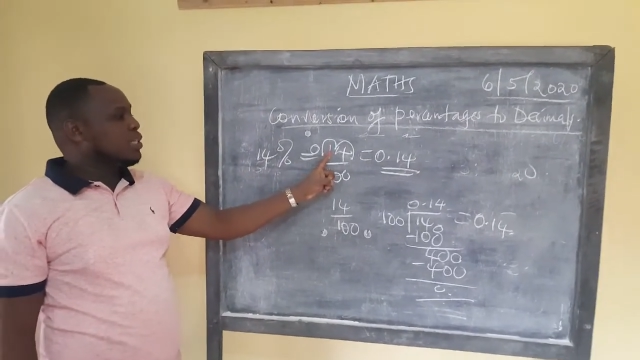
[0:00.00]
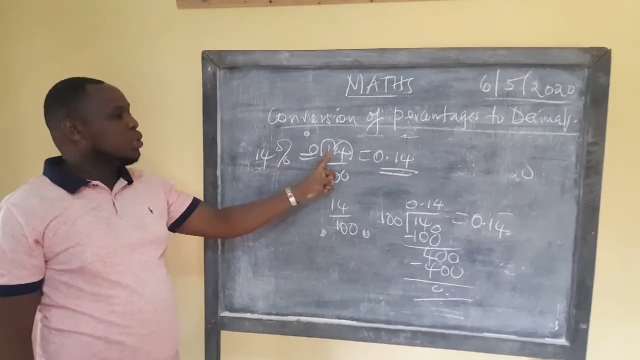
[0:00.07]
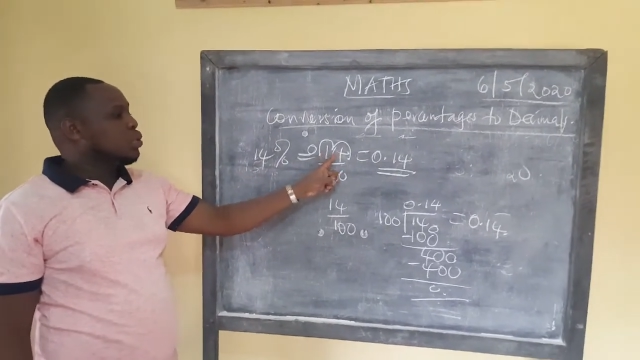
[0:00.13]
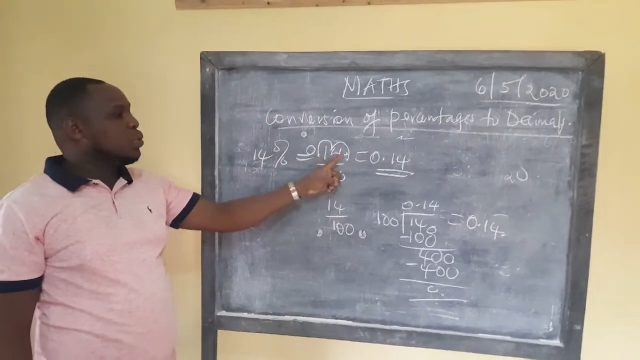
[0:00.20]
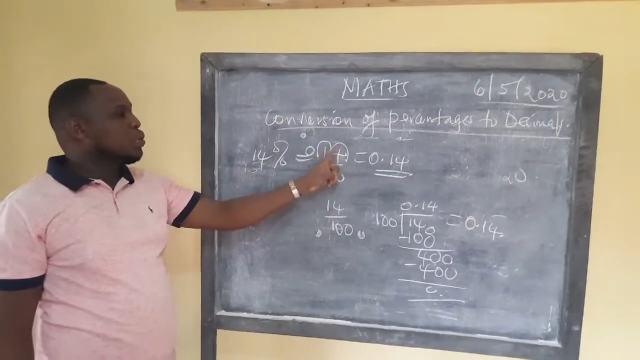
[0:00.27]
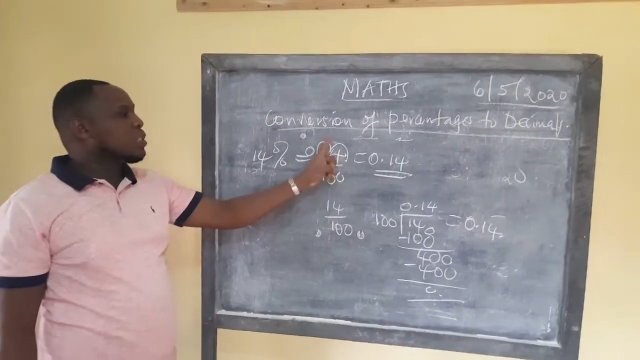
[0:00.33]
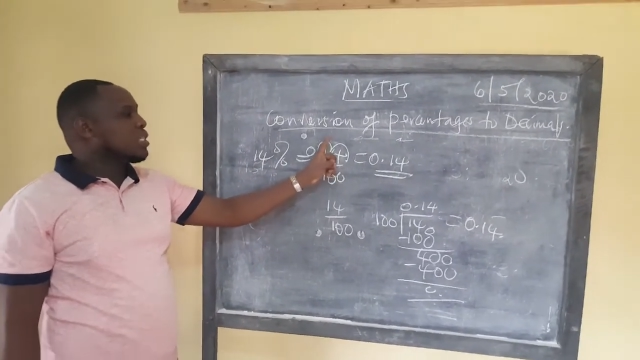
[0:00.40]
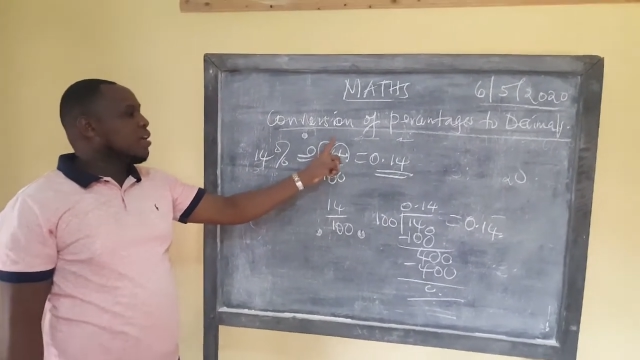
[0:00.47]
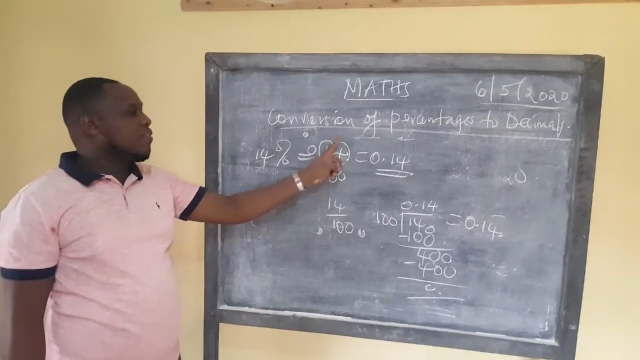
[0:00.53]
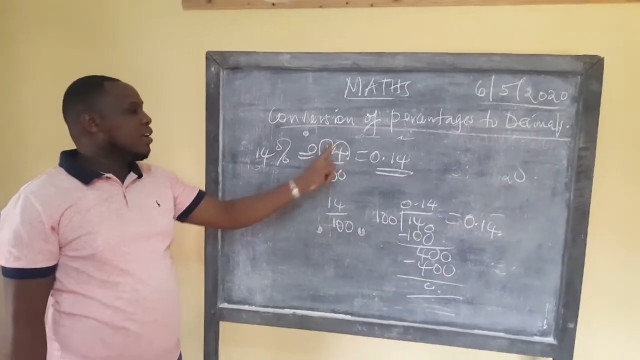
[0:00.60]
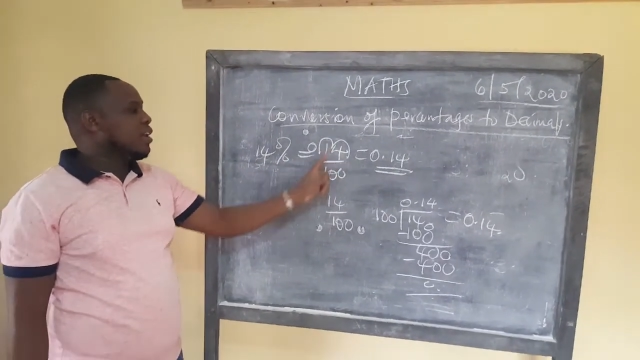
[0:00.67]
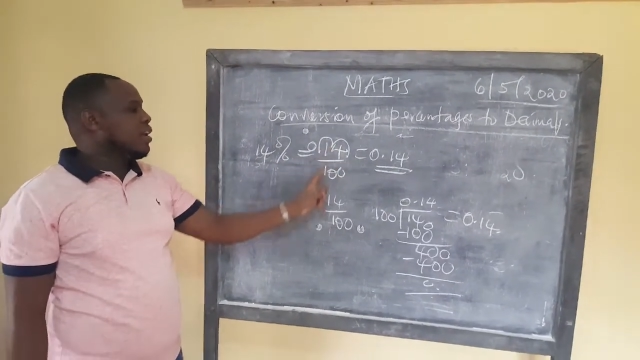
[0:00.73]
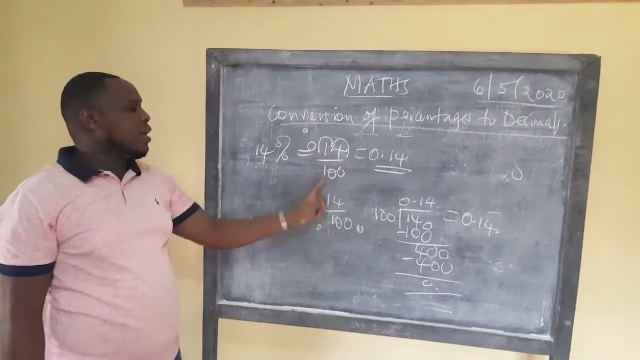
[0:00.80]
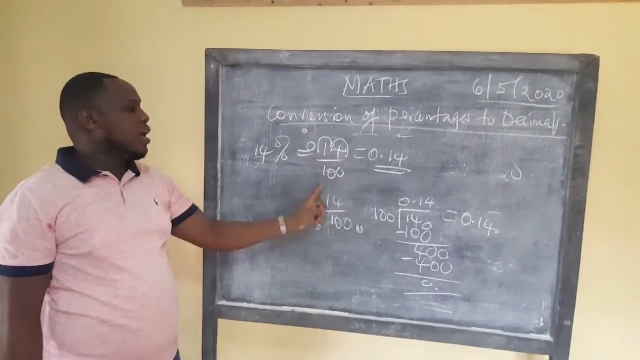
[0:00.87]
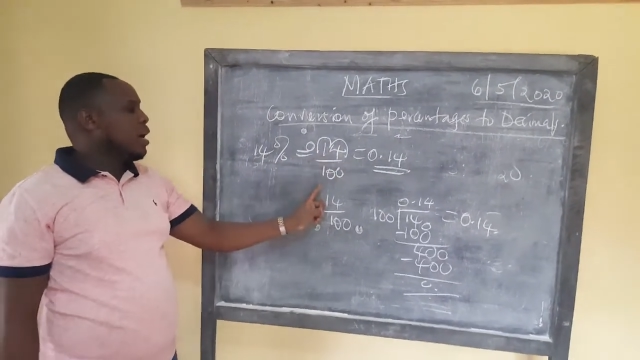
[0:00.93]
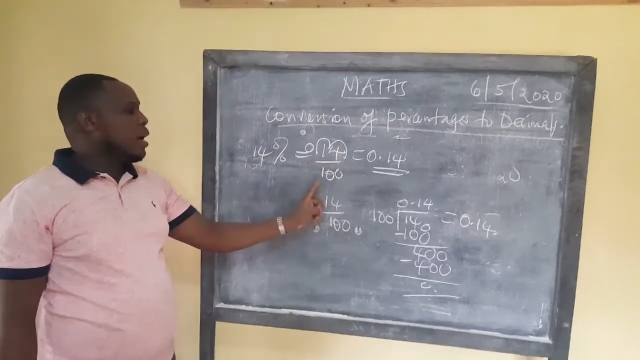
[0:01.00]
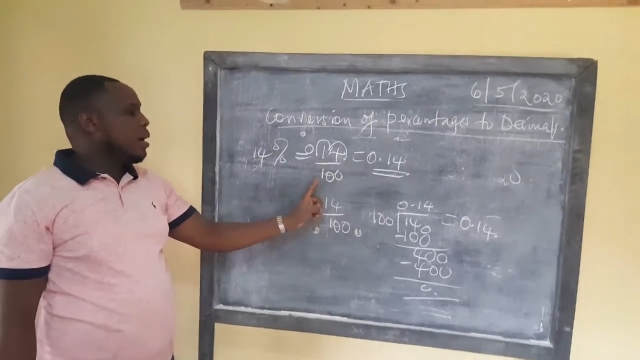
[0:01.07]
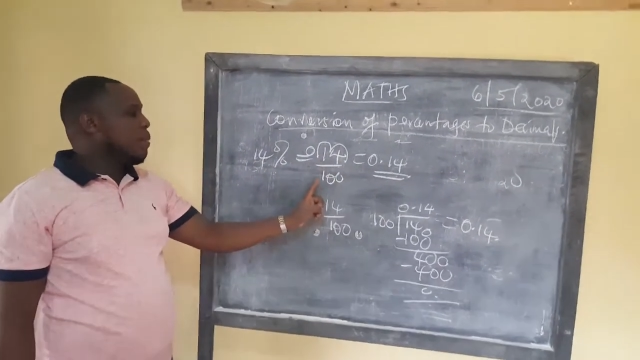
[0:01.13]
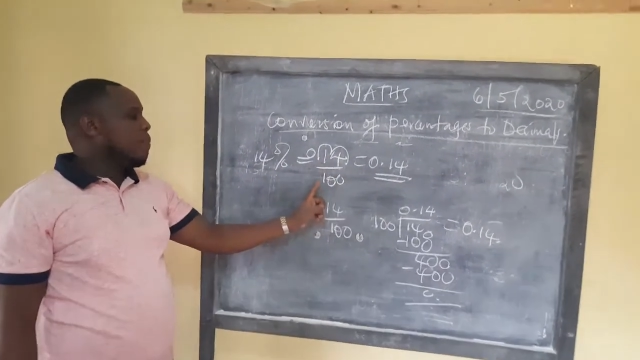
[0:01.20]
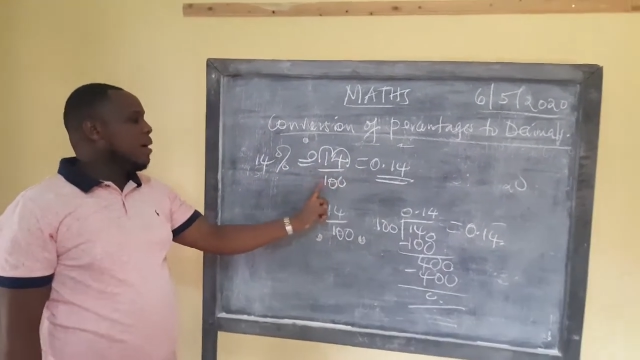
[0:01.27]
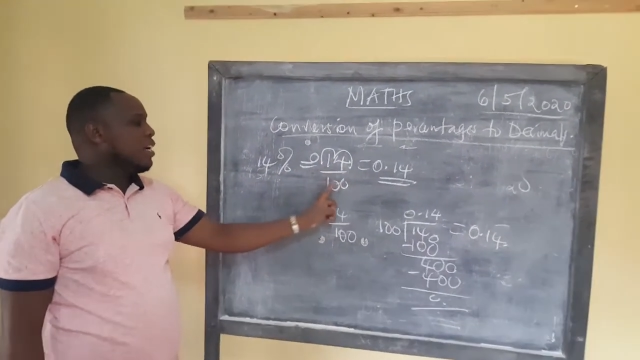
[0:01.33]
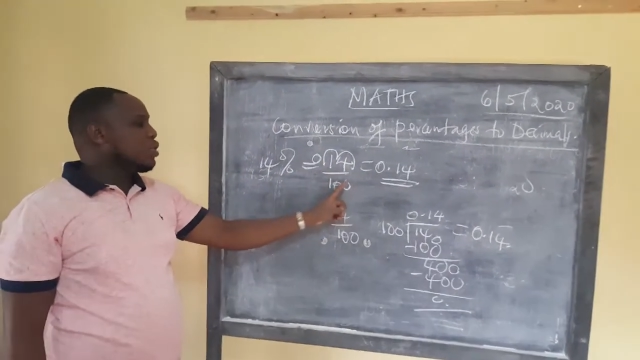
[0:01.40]
27
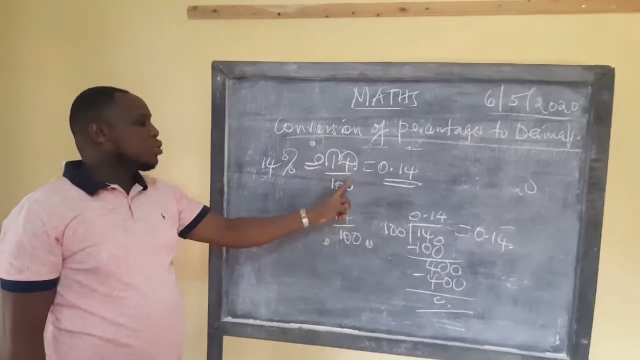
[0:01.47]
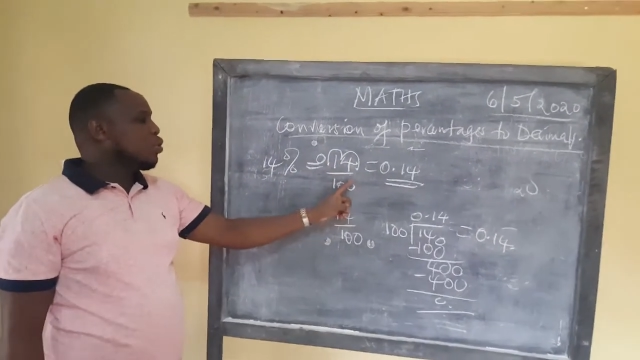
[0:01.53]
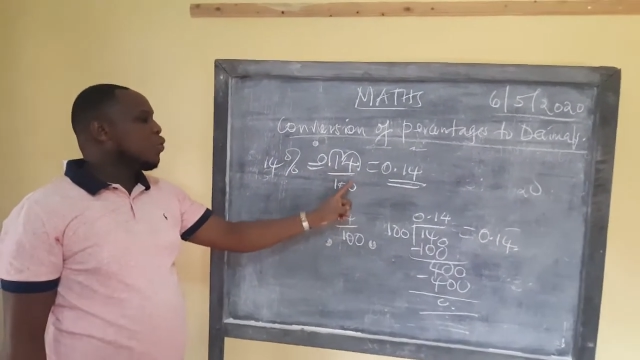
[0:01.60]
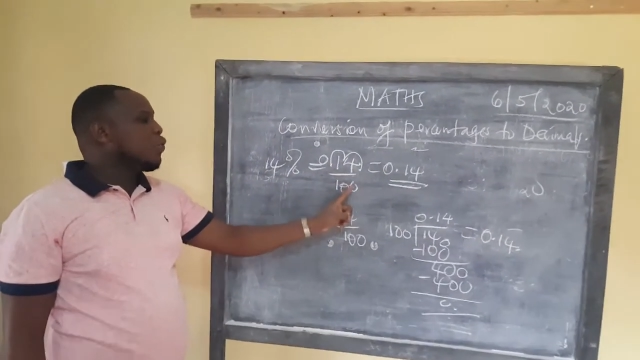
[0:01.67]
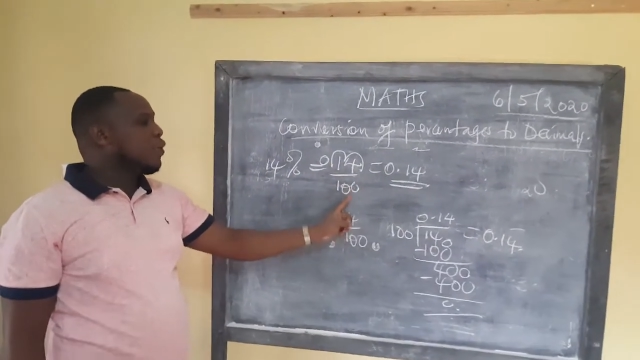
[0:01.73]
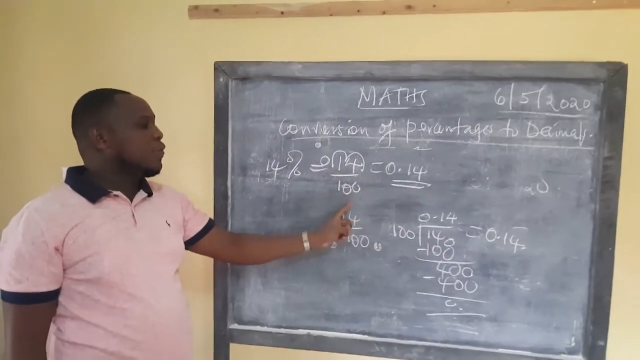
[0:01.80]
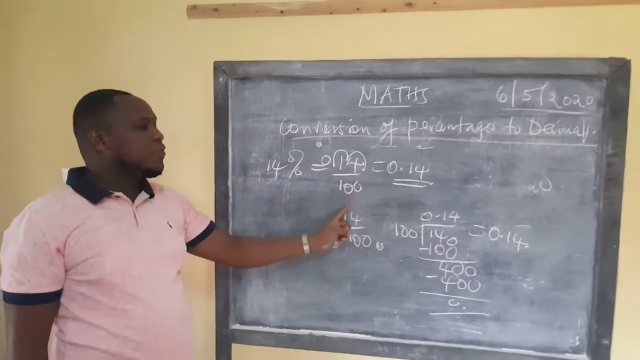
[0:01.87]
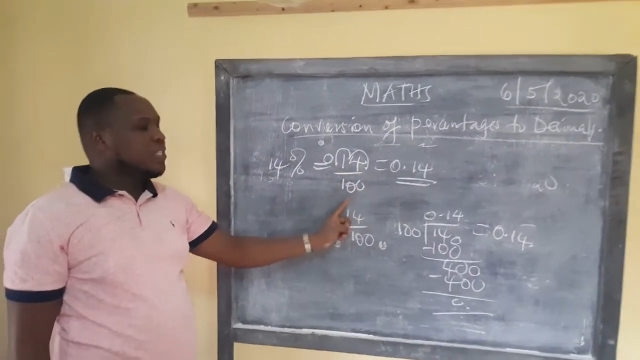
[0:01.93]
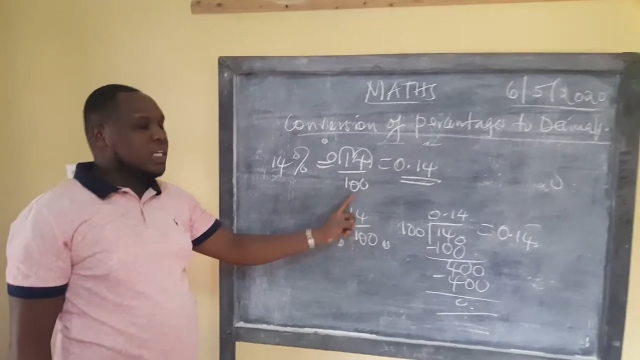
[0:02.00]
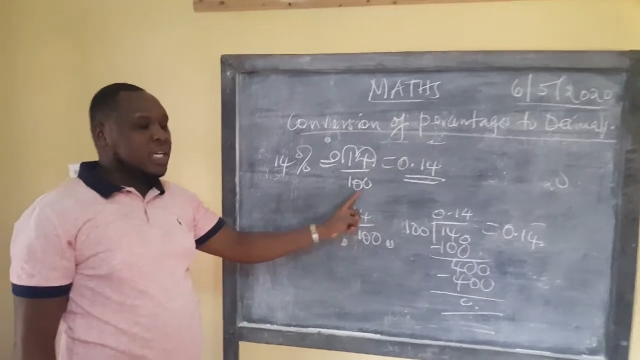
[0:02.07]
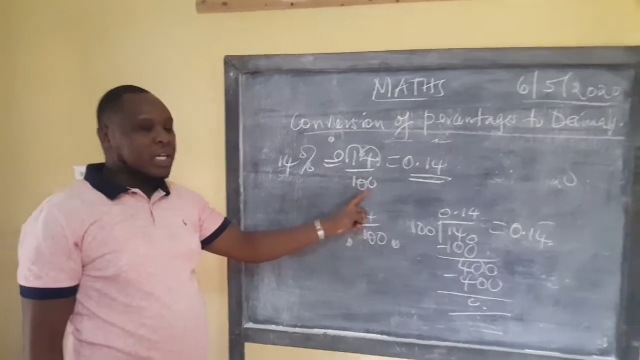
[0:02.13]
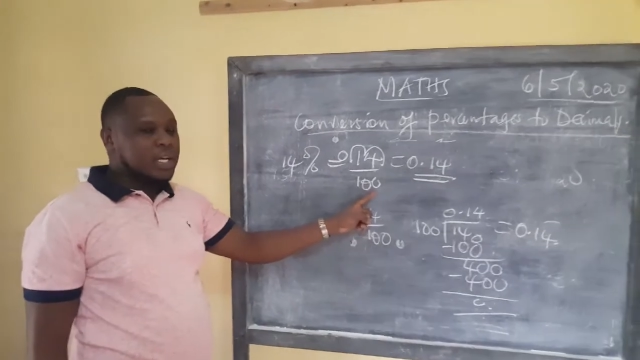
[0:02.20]
by 250.